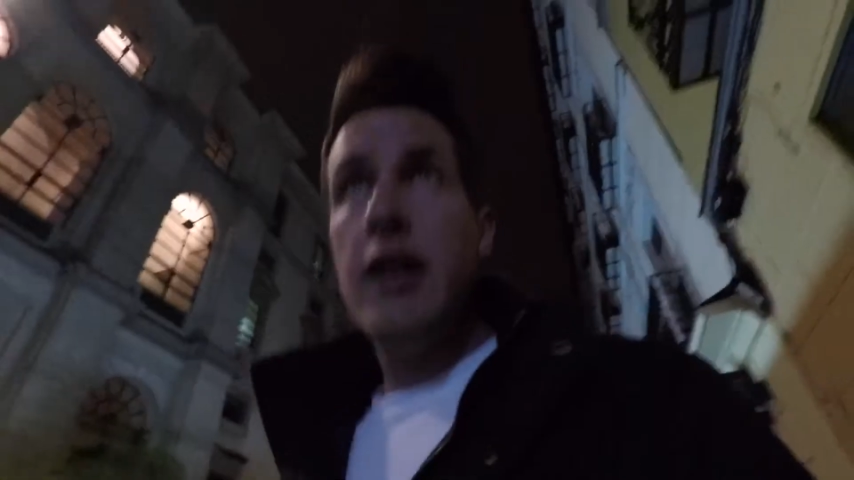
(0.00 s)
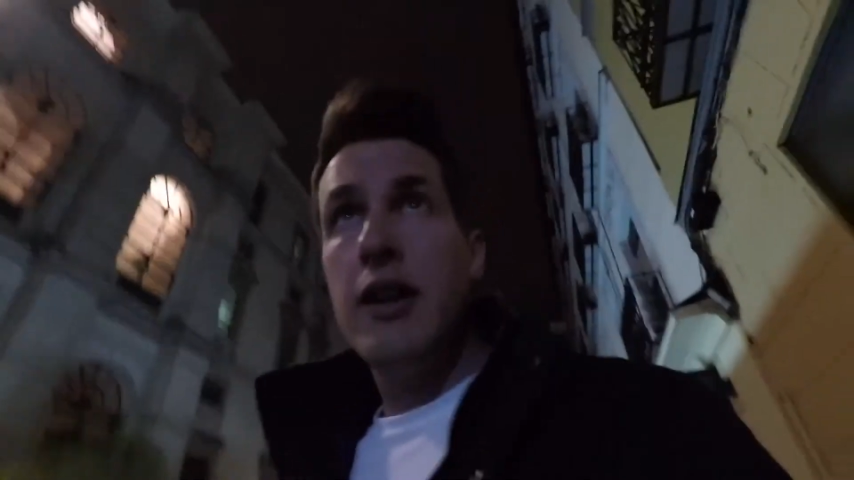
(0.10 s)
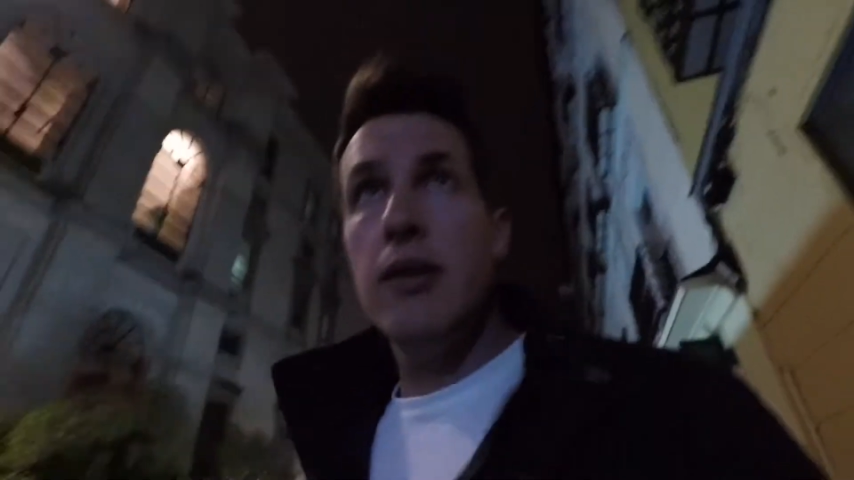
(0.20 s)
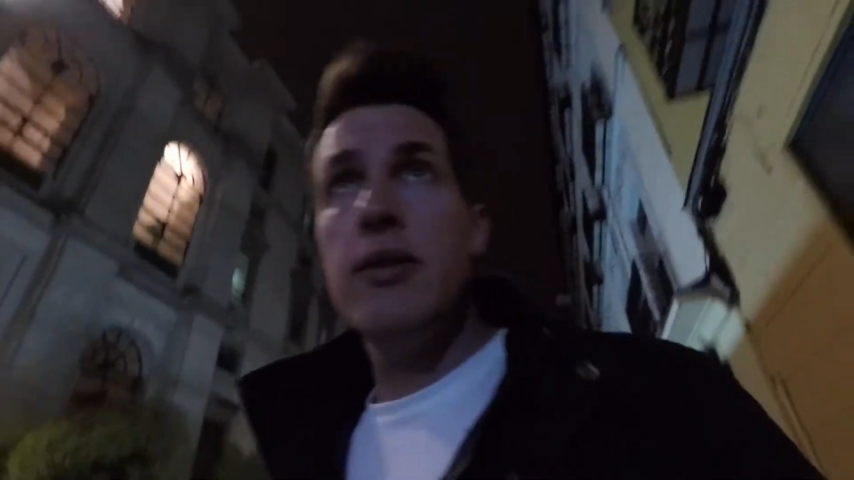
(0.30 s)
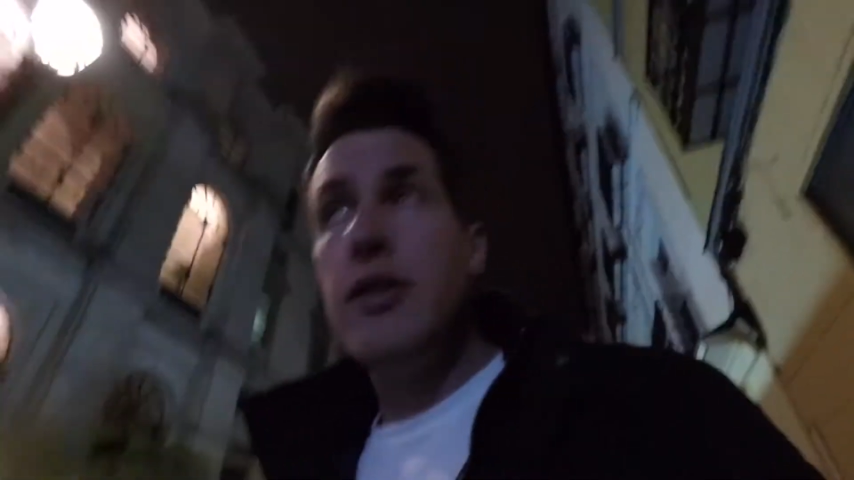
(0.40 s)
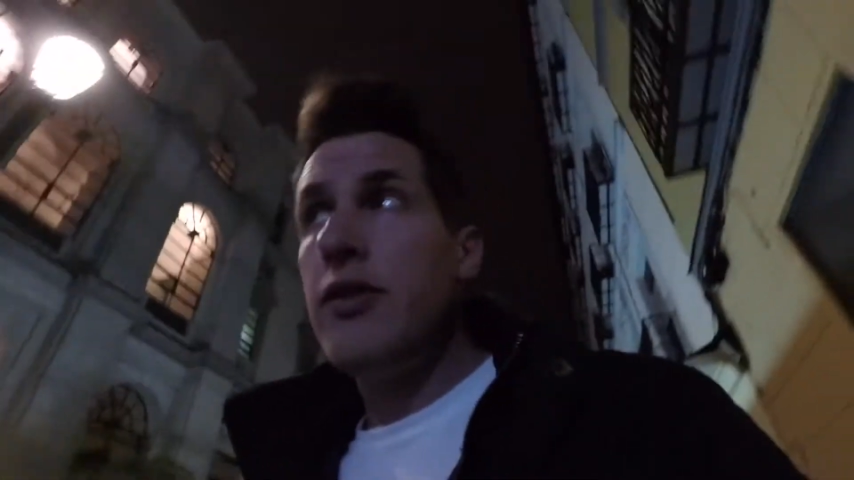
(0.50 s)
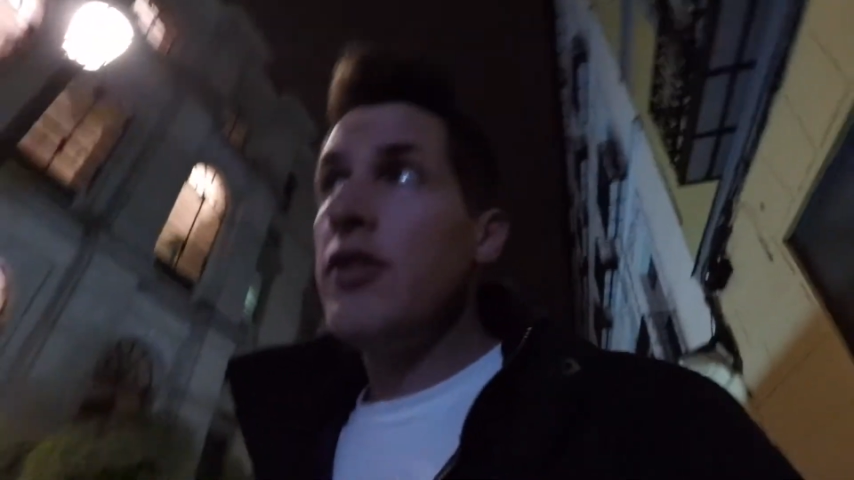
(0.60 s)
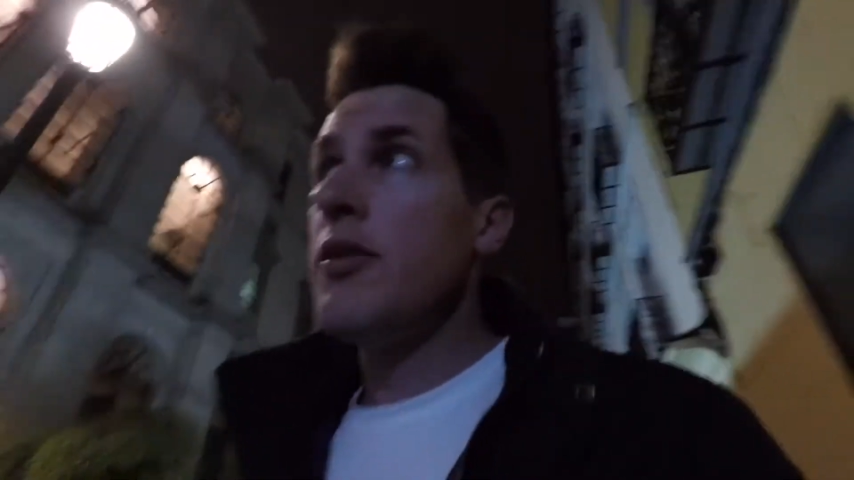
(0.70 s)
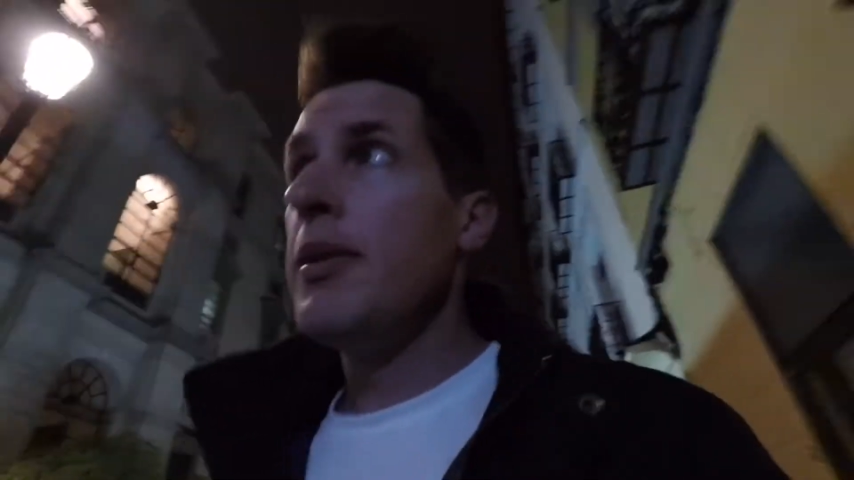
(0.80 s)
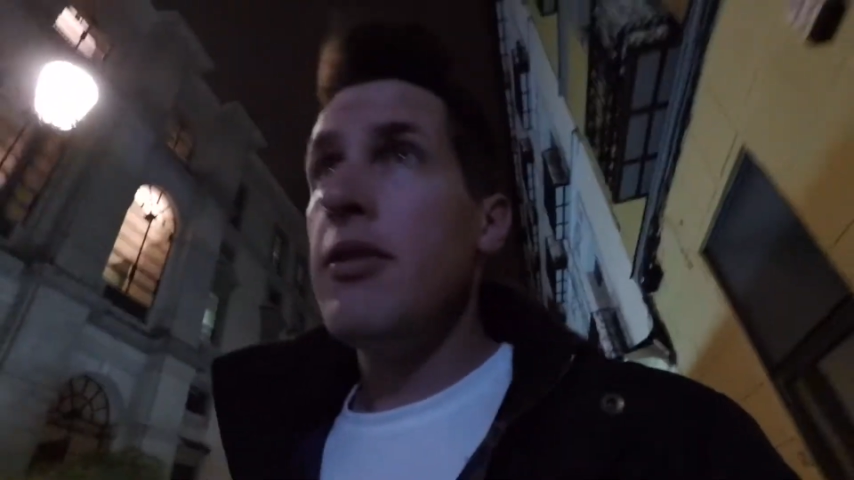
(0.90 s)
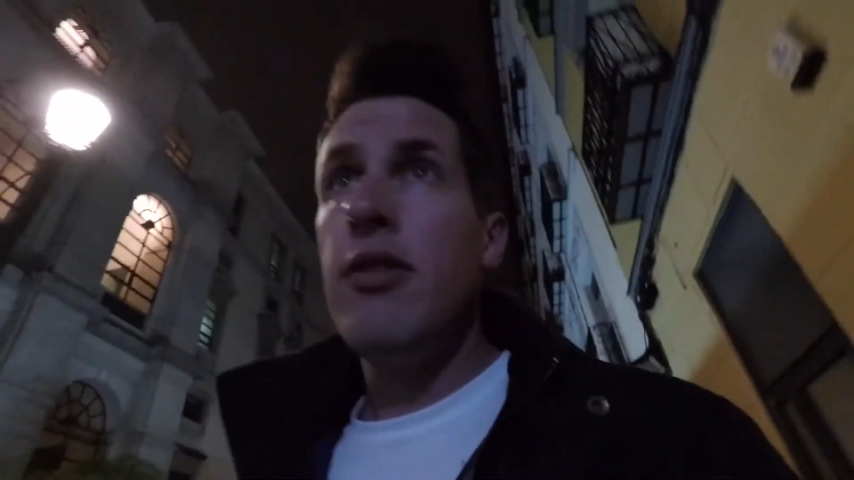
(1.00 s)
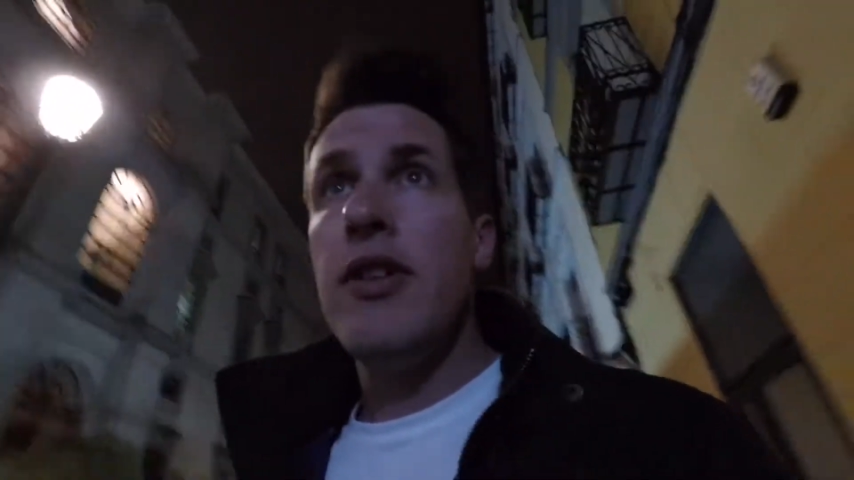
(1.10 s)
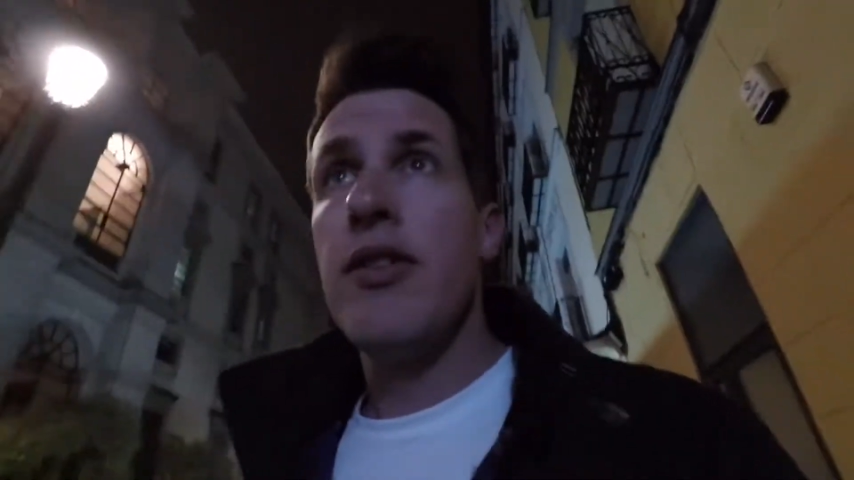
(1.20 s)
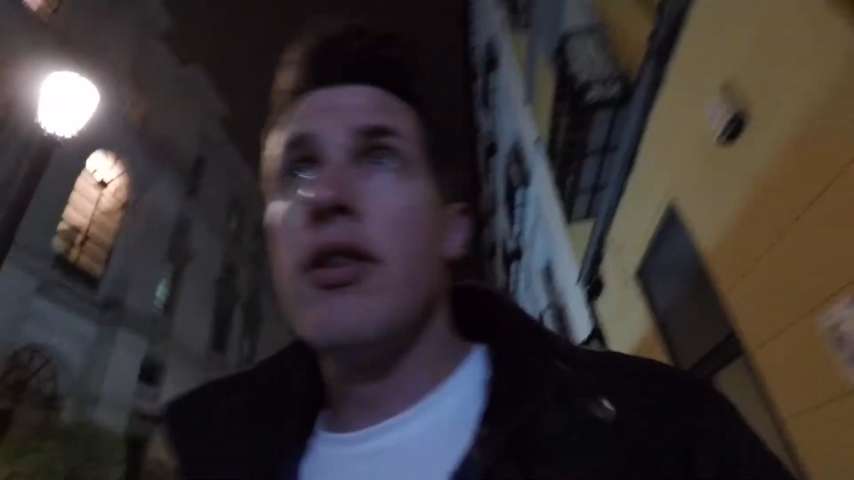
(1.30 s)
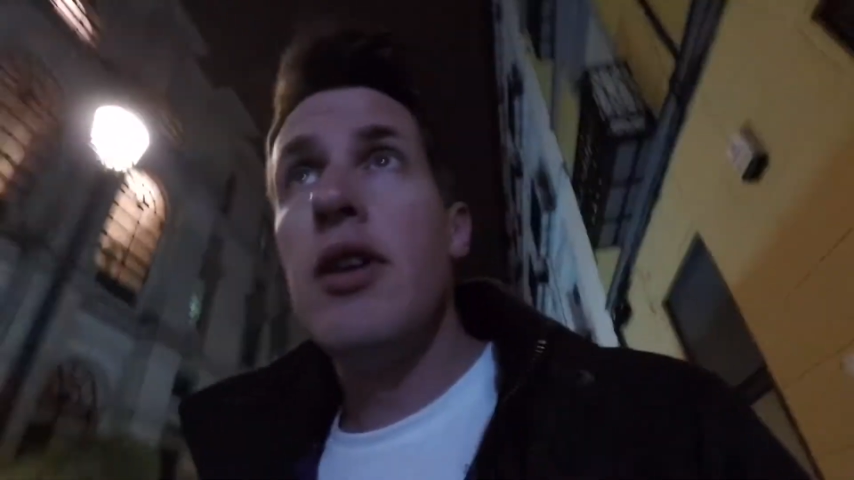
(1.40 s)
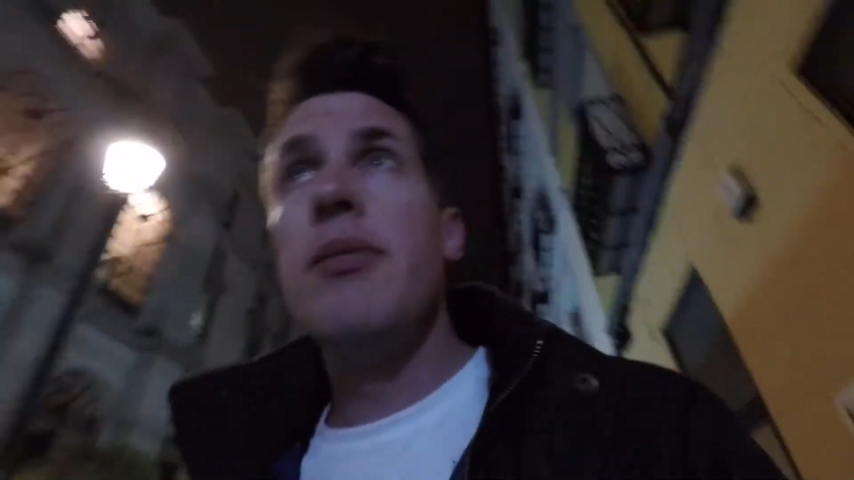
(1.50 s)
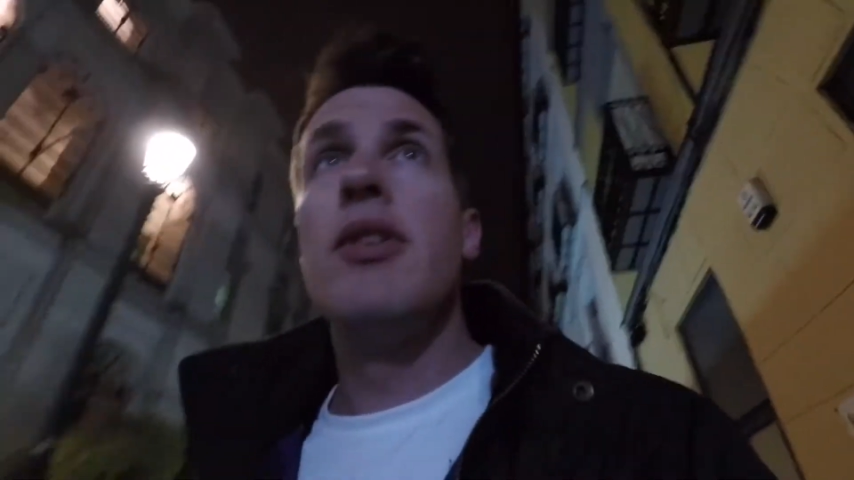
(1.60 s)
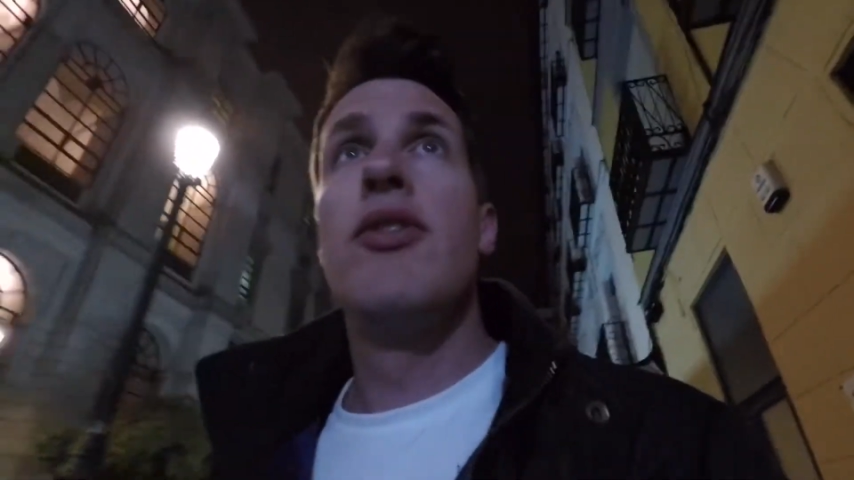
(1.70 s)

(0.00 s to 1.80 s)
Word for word: Now it's just about the right time